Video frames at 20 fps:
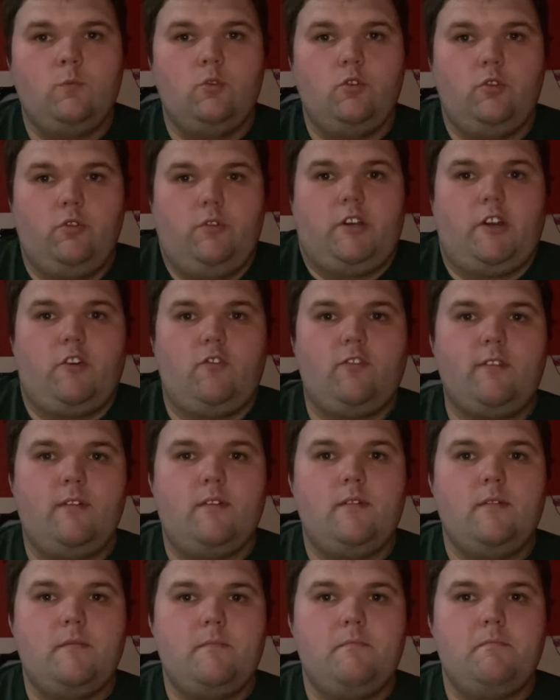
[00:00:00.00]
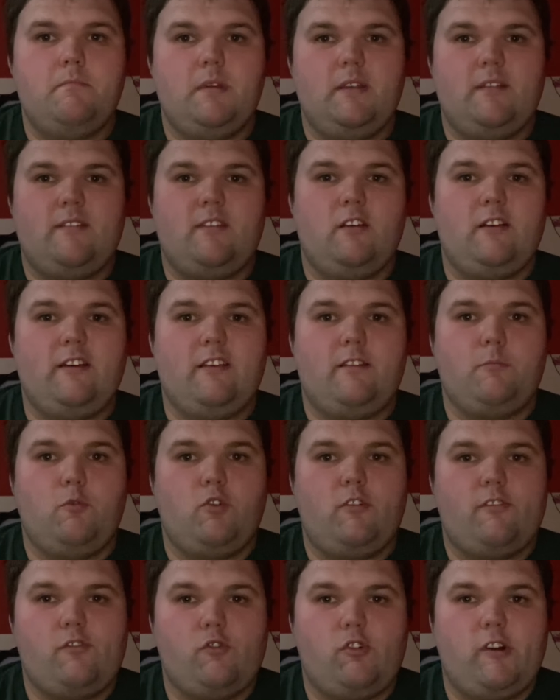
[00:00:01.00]
Who knows, but it still has
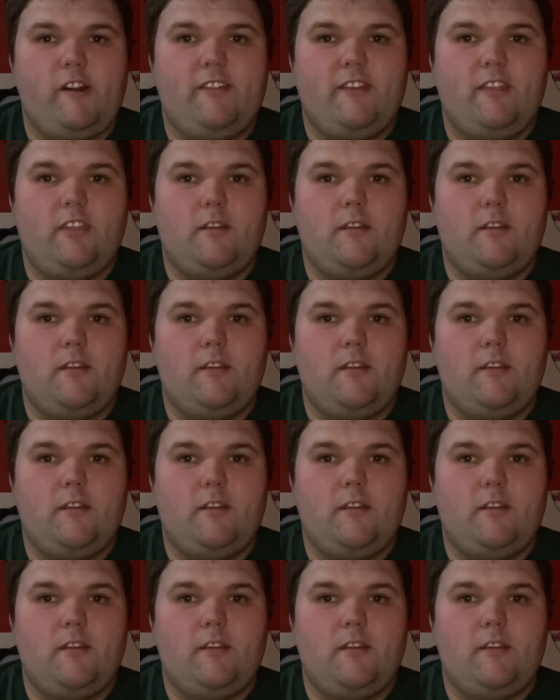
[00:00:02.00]
more story than